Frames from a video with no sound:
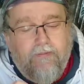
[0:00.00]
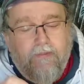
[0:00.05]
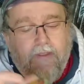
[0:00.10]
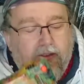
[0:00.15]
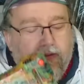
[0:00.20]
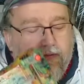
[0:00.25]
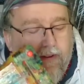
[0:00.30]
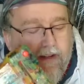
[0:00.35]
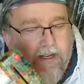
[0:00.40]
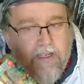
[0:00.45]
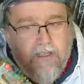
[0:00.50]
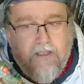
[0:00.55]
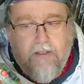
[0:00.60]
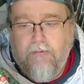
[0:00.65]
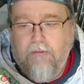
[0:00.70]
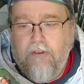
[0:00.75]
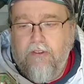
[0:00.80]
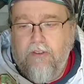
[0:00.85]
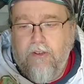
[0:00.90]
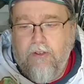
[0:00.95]
it's fine, the
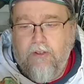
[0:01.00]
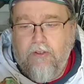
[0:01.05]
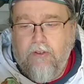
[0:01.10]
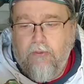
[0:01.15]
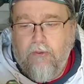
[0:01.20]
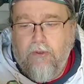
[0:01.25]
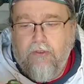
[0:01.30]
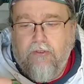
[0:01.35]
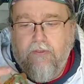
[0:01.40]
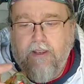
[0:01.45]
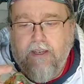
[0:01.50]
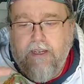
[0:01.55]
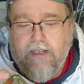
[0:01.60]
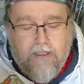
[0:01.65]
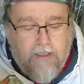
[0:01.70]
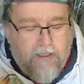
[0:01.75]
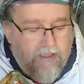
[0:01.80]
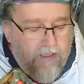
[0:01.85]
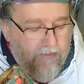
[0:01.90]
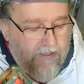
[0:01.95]
return just works fine.
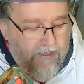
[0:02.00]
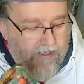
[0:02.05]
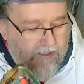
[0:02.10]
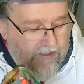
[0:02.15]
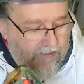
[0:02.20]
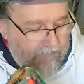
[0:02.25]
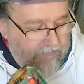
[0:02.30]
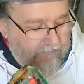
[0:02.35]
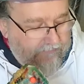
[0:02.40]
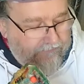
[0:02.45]
Click it back.